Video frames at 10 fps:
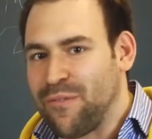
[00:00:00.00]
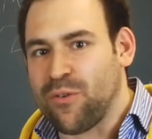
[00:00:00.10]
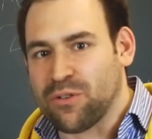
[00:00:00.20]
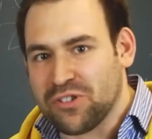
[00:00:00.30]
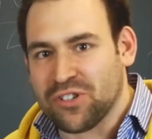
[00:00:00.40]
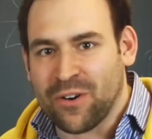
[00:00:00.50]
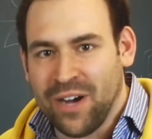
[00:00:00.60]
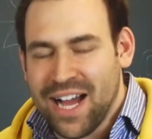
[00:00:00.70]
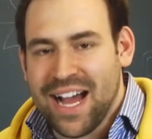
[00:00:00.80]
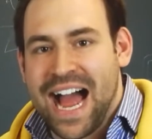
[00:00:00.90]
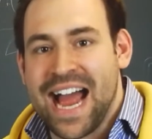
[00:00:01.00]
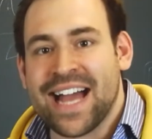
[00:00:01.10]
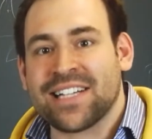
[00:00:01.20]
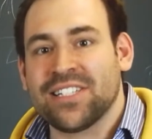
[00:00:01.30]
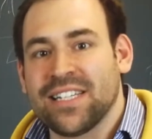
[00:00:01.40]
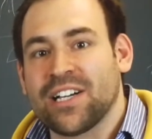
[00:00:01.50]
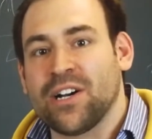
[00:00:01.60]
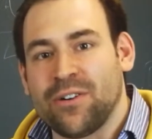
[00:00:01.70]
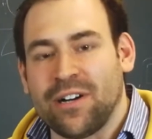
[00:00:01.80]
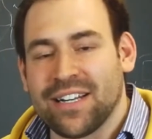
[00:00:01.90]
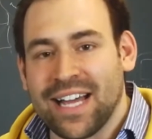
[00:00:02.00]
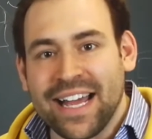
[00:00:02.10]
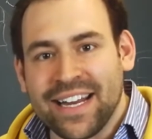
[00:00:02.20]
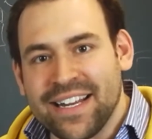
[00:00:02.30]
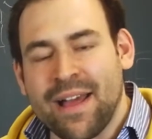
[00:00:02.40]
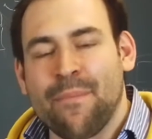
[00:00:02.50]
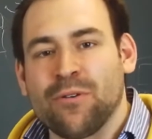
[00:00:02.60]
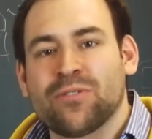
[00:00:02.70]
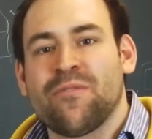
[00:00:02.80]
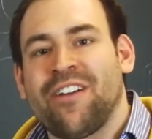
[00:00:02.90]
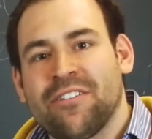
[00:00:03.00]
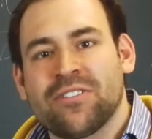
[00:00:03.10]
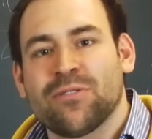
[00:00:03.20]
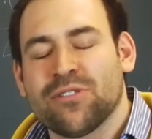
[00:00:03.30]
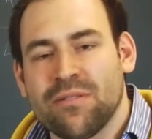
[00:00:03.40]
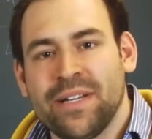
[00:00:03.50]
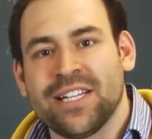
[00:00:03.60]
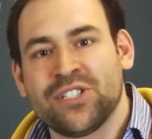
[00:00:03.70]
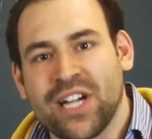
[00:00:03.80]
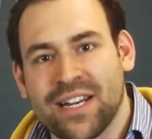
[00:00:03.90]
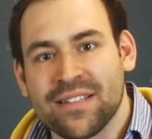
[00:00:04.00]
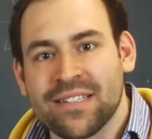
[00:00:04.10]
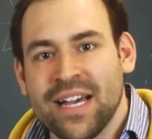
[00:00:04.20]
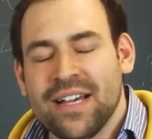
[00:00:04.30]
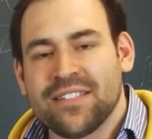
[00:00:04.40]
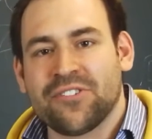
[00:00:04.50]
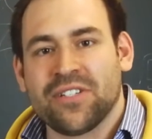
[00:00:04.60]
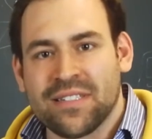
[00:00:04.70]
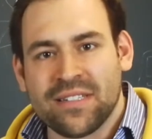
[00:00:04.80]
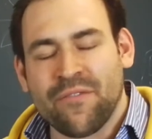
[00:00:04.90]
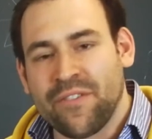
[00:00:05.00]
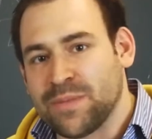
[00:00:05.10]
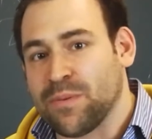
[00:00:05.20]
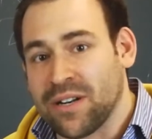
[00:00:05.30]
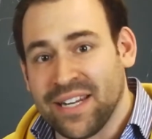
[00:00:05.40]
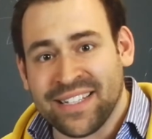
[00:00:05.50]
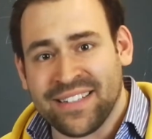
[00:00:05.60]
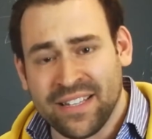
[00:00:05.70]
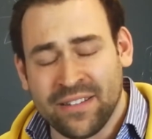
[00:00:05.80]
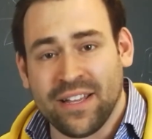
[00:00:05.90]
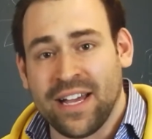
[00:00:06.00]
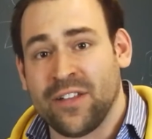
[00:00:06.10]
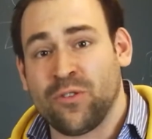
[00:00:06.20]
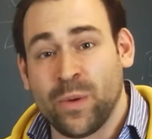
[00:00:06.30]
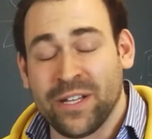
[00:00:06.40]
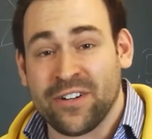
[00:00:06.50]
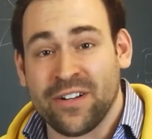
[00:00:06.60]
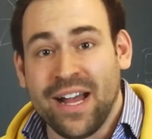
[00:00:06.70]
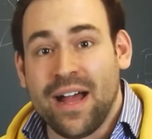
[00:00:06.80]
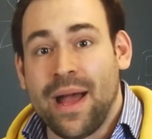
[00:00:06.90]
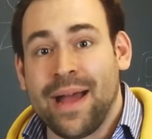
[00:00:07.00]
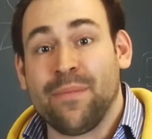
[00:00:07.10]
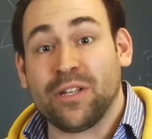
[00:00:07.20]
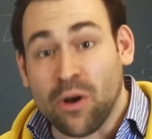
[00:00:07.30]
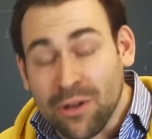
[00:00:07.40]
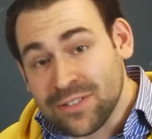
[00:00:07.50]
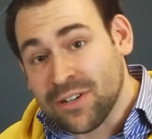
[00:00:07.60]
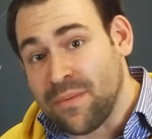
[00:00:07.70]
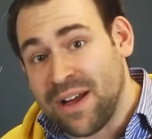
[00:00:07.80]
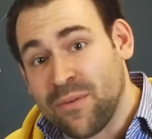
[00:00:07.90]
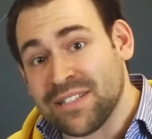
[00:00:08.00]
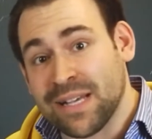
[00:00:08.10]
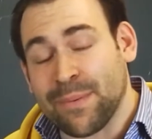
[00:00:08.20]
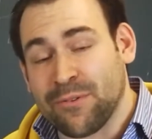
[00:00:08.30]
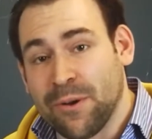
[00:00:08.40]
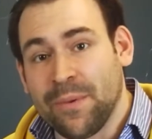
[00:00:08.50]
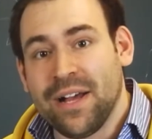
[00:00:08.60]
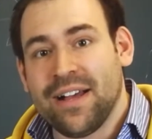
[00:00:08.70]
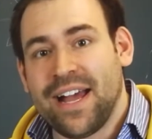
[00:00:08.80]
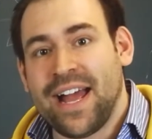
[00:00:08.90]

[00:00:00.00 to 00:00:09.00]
before the show, I actually go online and I post to various social media channels such as Facebook, LinkedIn, Twitter, but also on my WhatsApp group,